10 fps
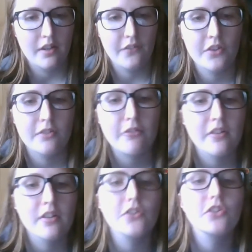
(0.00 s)
And then there was
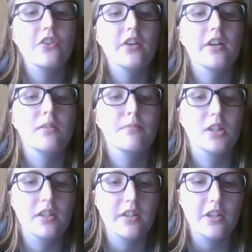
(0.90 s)
another time
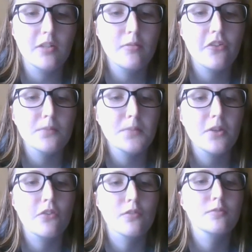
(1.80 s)
like he was up
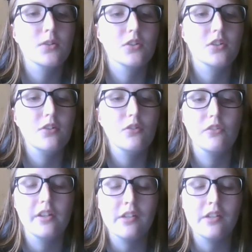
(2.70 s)
in his room alone,